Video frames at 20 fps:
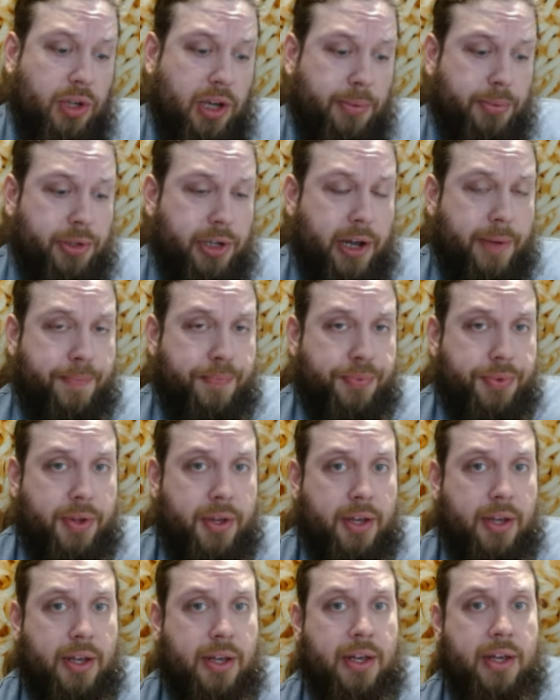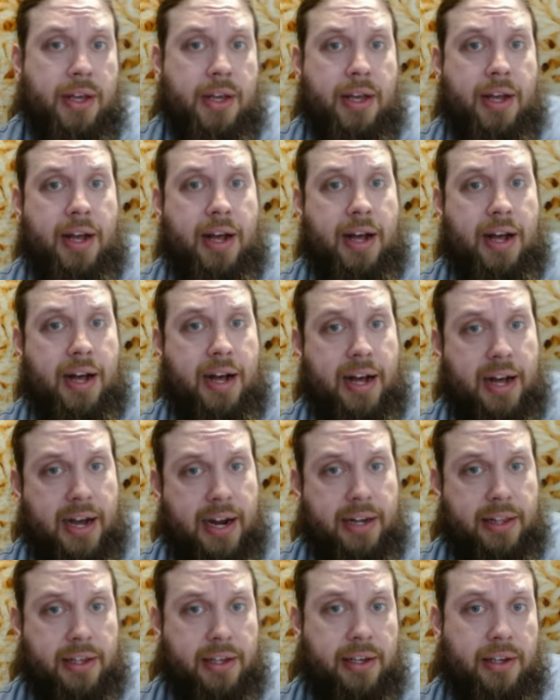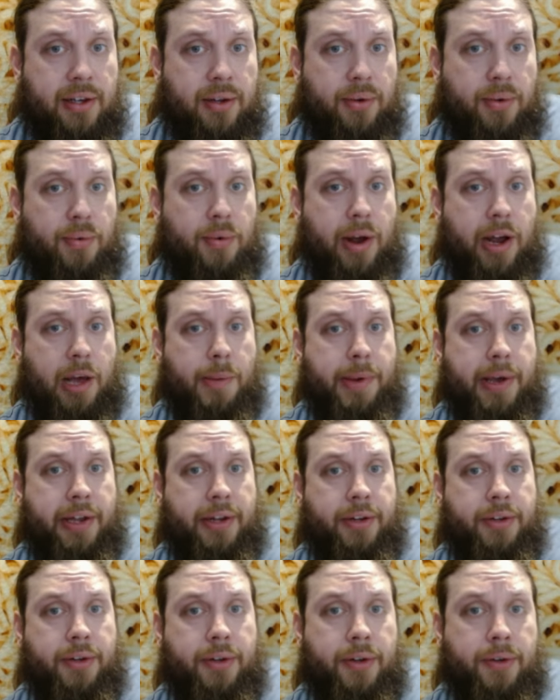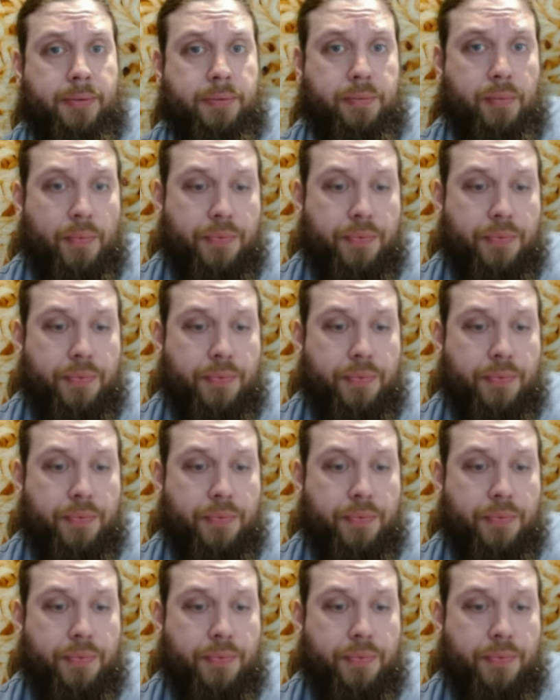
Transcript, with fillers: Two thumbs up. Highly recommend.